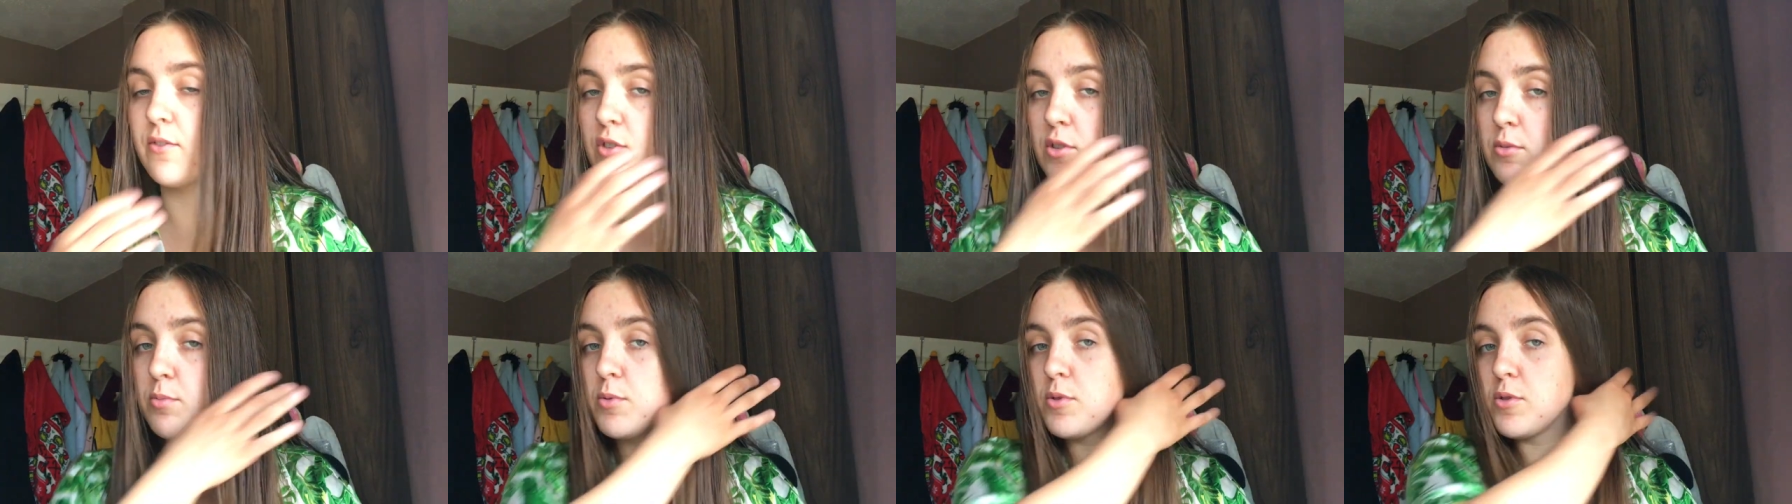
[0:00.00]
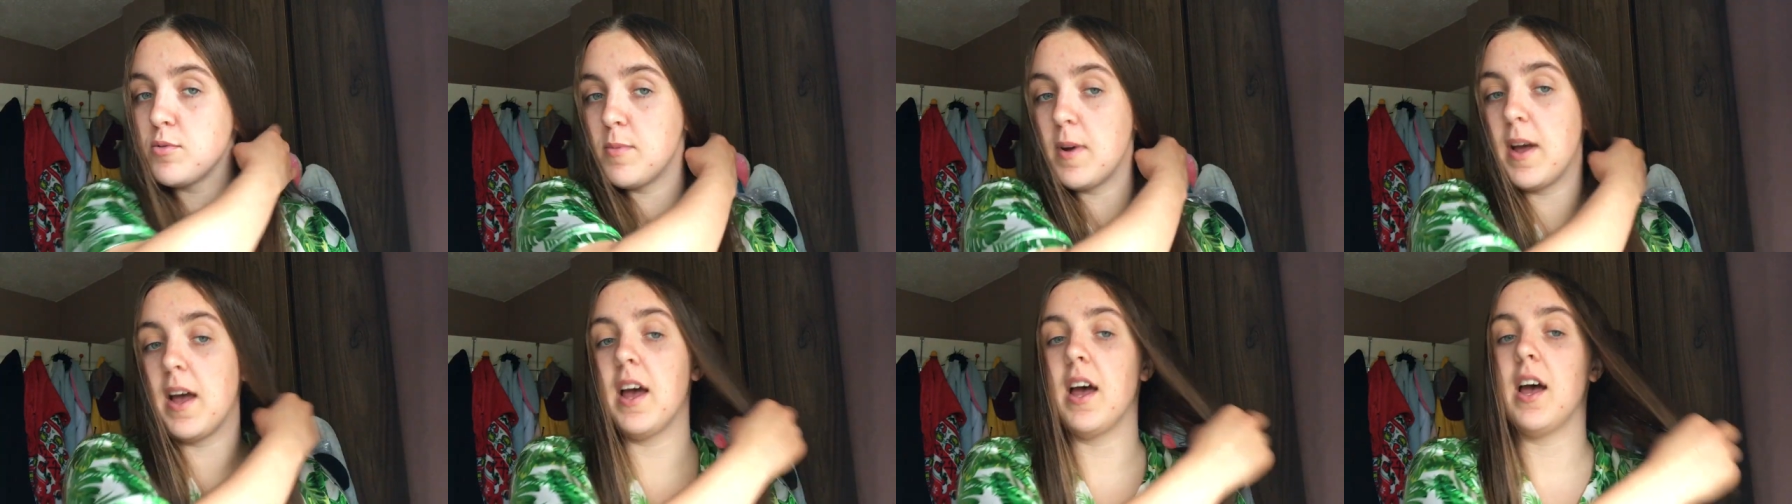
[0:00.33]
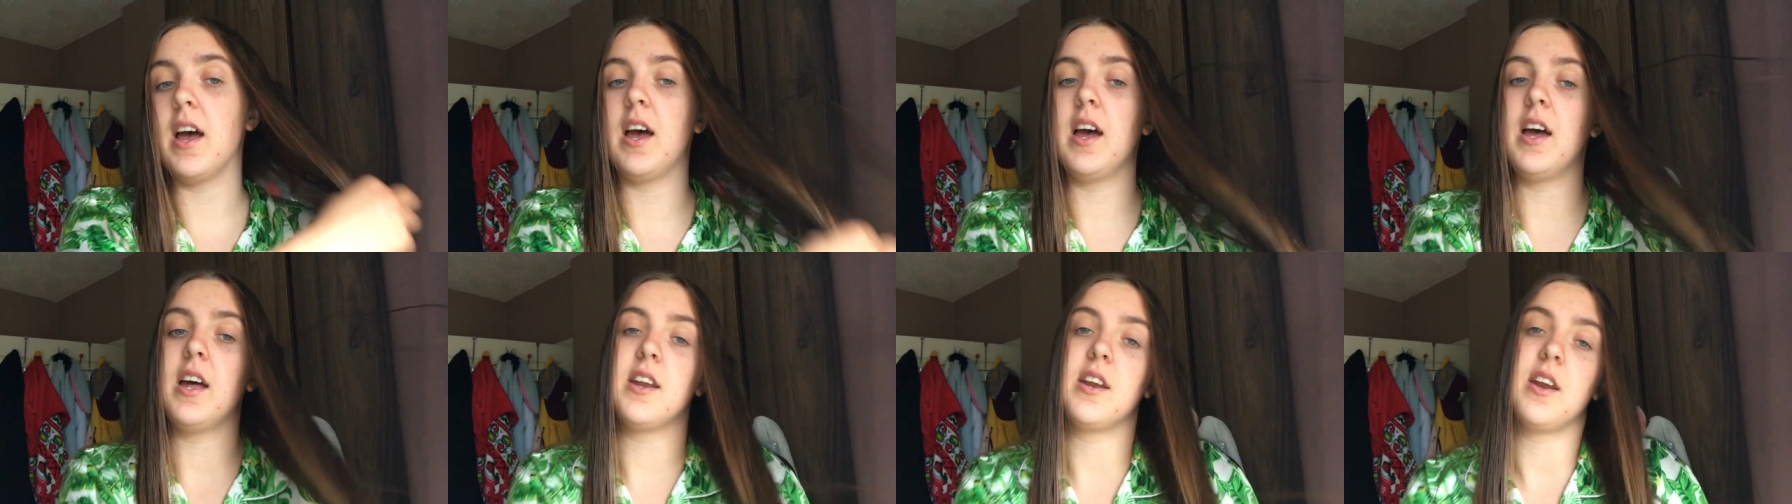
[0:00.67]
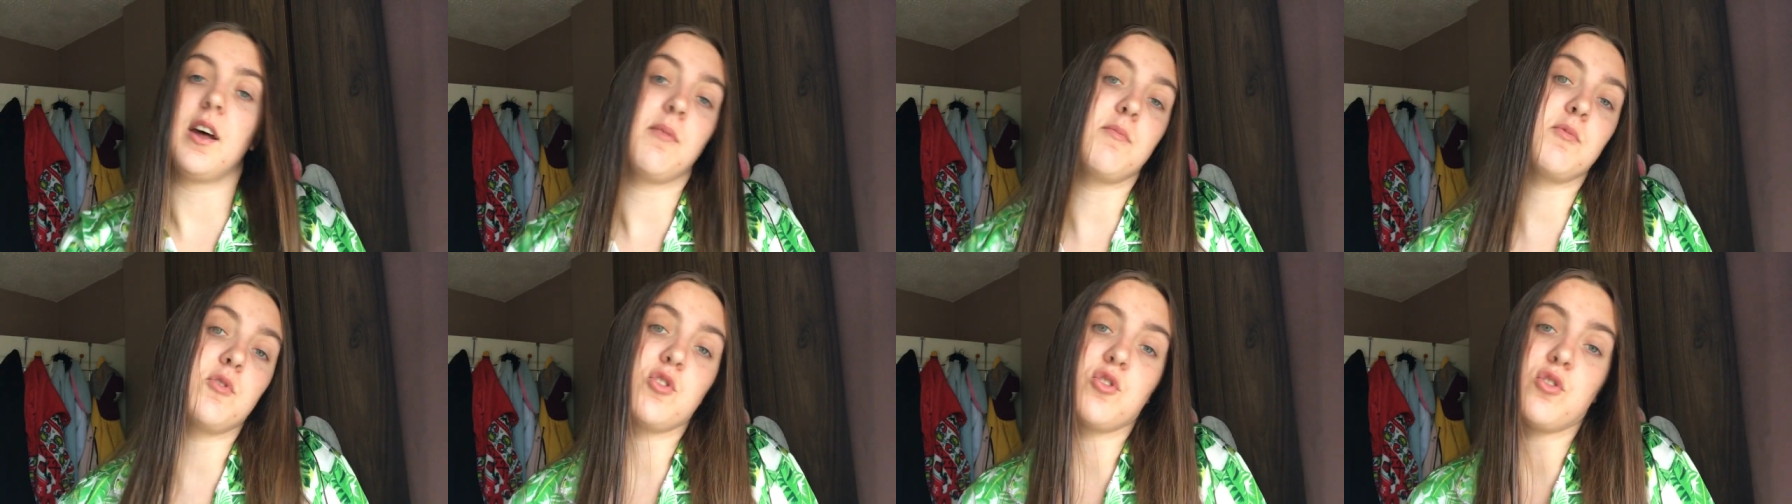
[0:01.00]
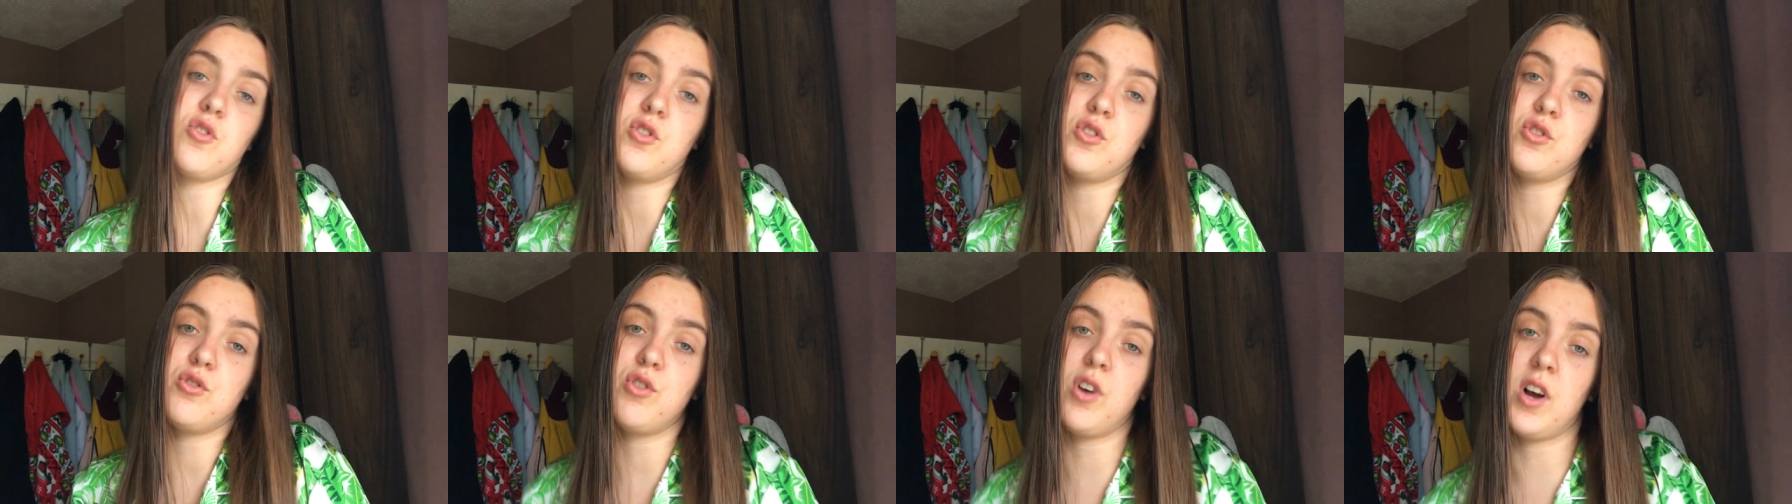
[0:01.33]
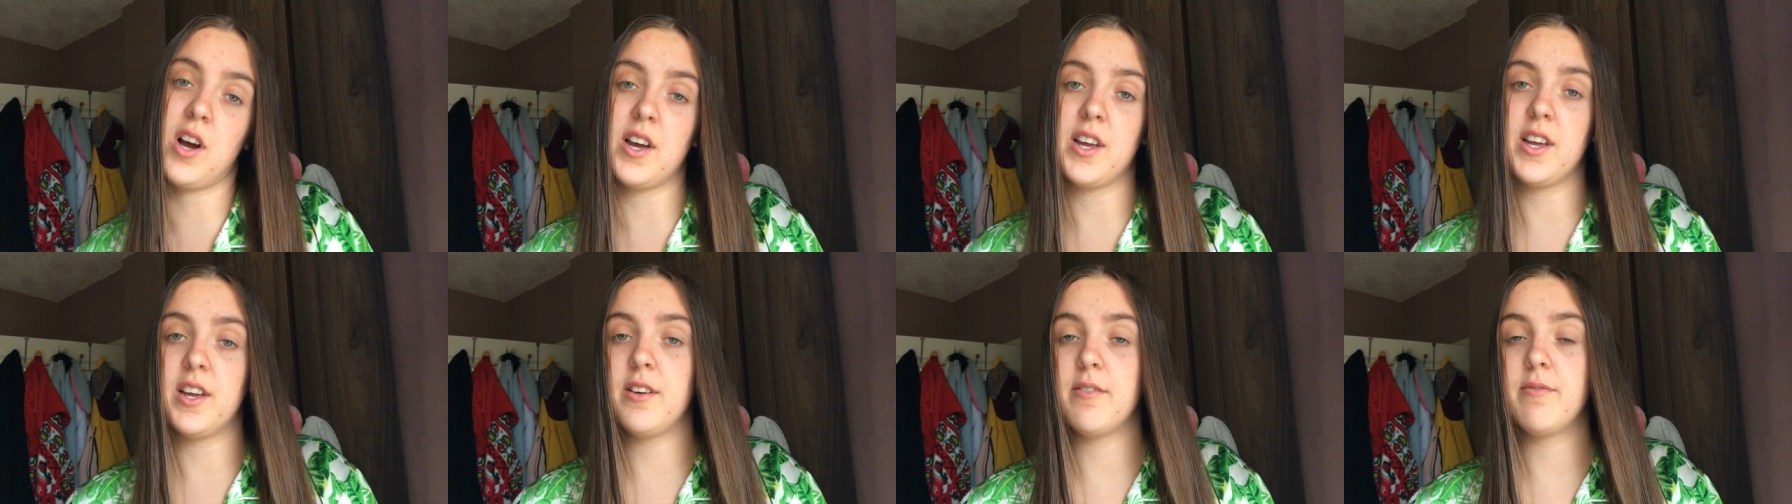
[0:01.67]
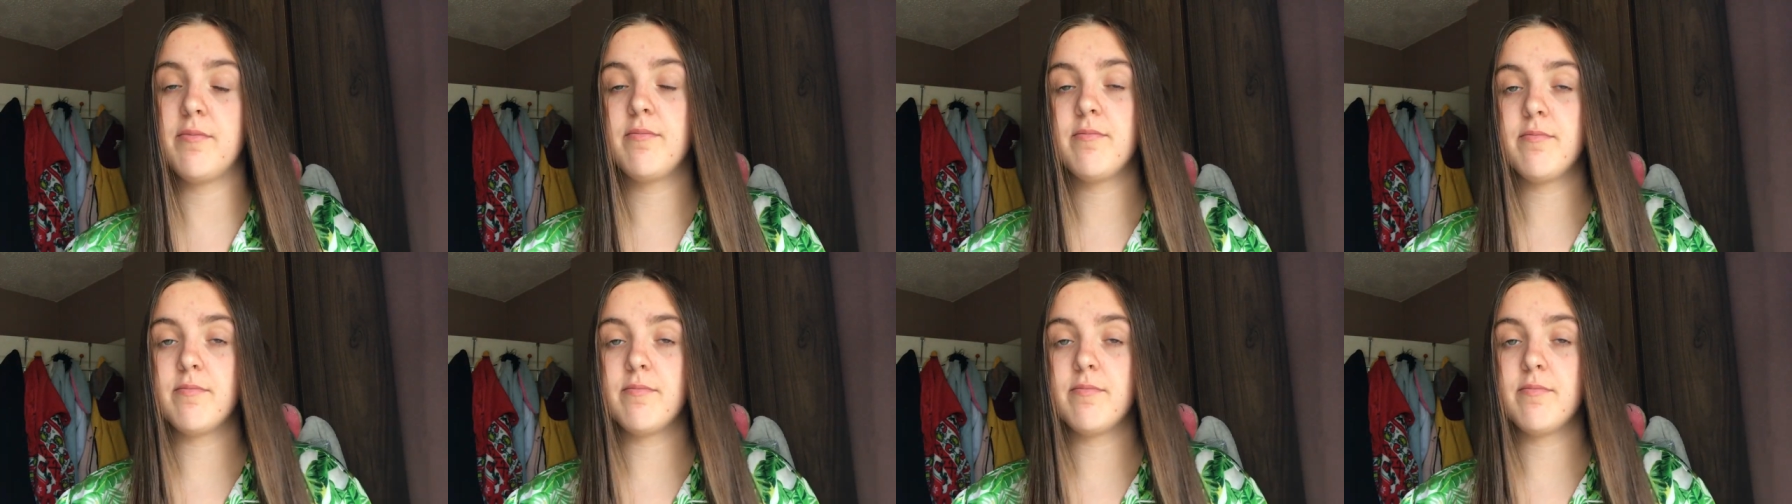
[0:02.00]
just brushed my hair and I'm just going to dry it.